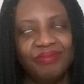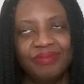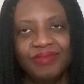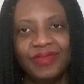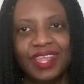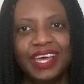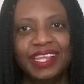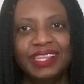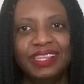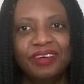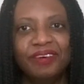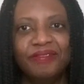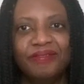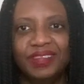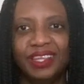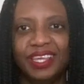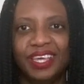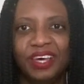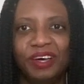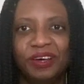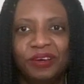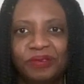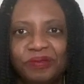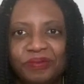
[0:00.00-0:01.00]
I love
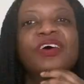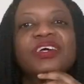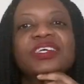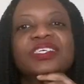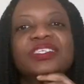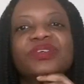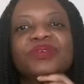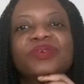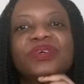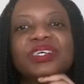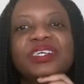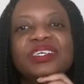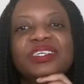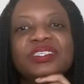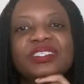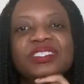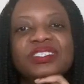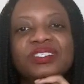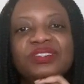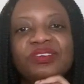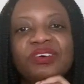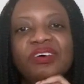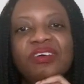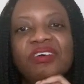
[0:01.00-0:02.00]
Leo. Okay, so we're going to
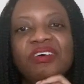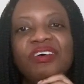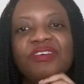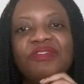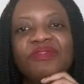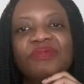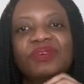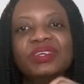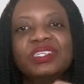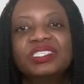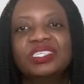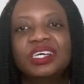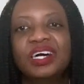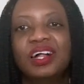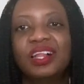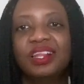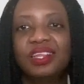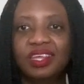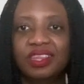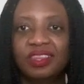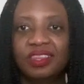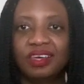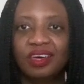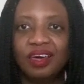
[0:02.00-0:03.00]
start off with
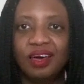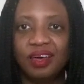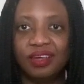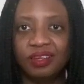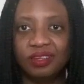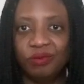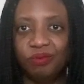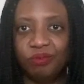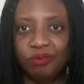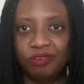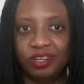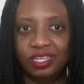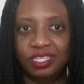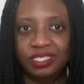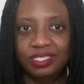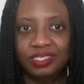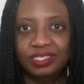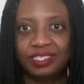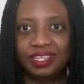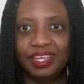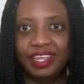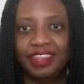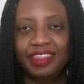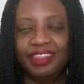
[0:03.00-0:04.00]
Dolly and the Cocky
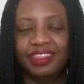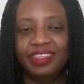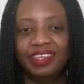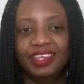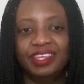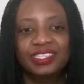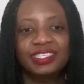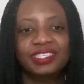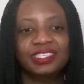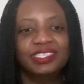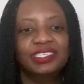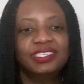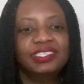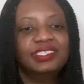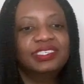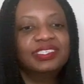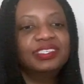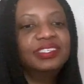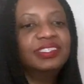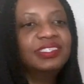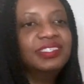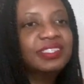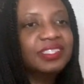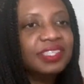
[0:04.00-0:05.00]
Prince. And this
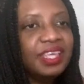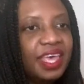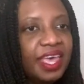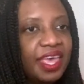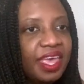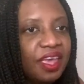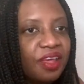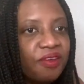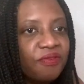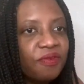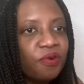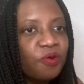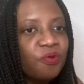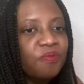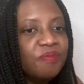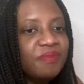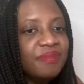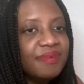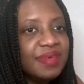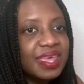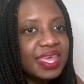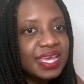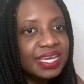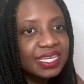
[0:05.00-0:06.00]
is a
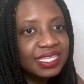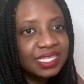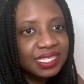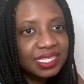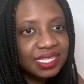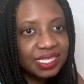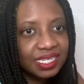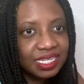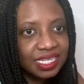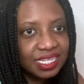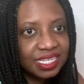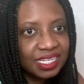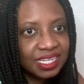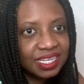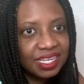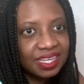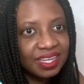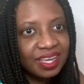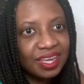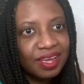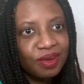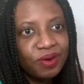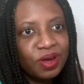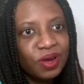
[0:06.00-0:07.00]
romantic.
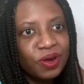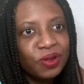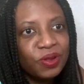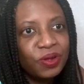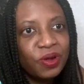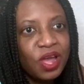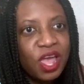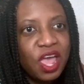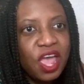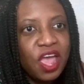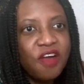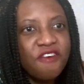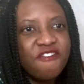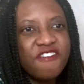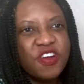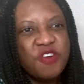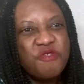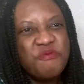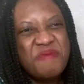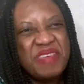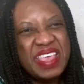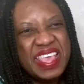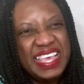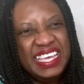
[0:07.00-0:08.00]

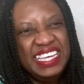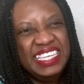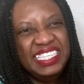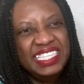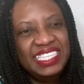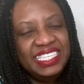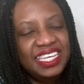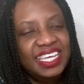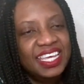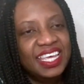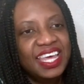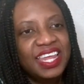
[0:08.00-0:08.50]
Romantic.